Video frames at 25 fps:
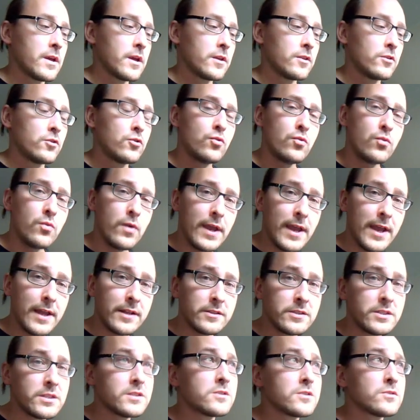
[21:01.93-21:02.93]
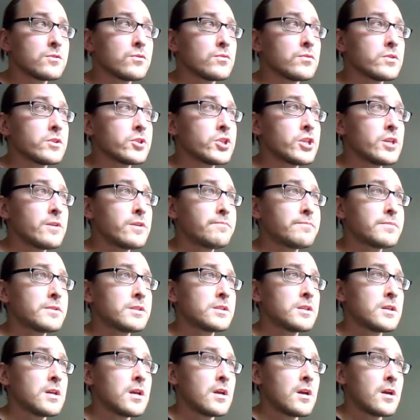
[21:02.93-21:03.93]
2 engines to the ships,
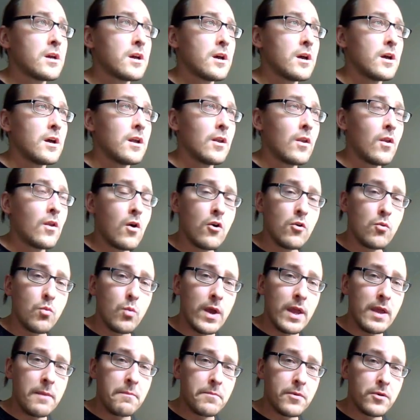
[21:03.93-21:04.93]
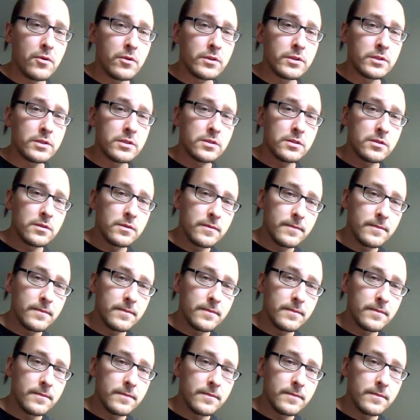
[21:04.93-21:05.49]
a long waypoint